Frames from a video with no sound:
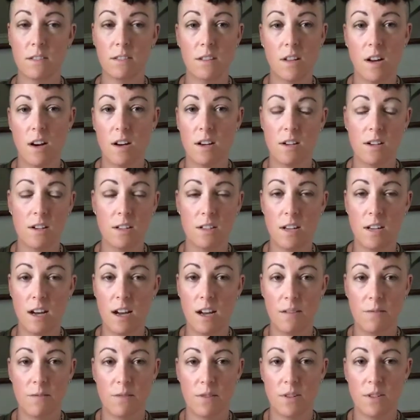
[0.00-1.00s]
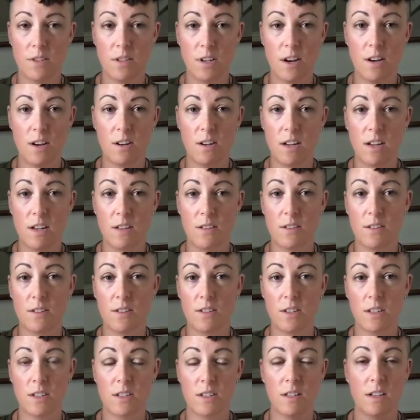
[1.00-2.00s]
not a good diet for a dog either.
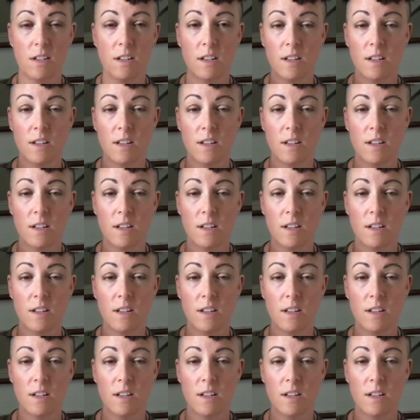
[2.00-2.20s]
Just,